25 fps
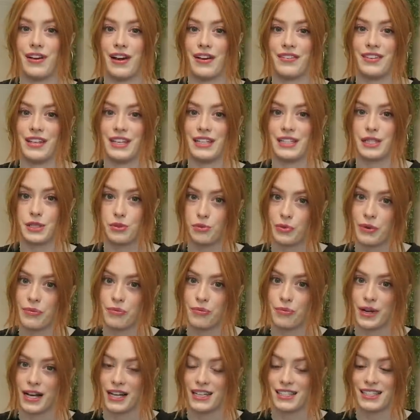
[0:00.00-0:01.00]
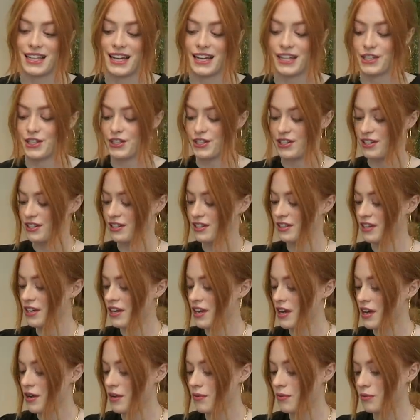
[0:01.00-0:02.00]
found their swimwear section,
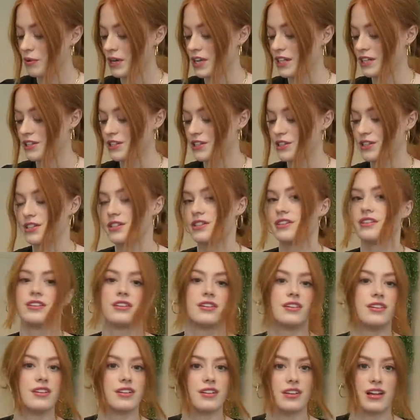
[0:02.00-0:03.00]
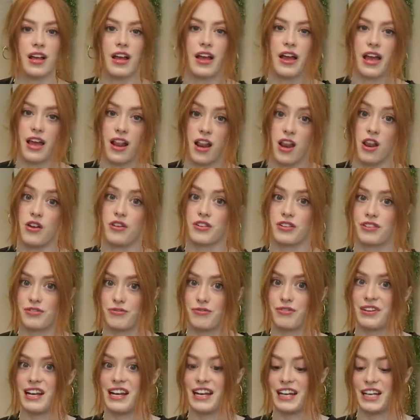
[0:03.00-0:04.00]
which
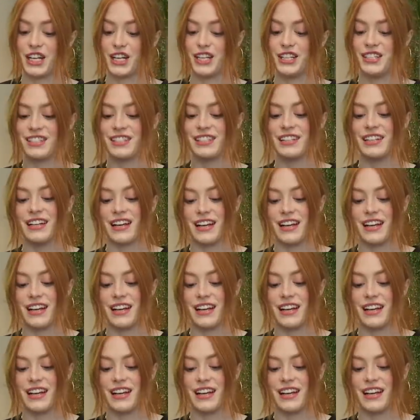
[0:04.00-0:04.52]
looks really good.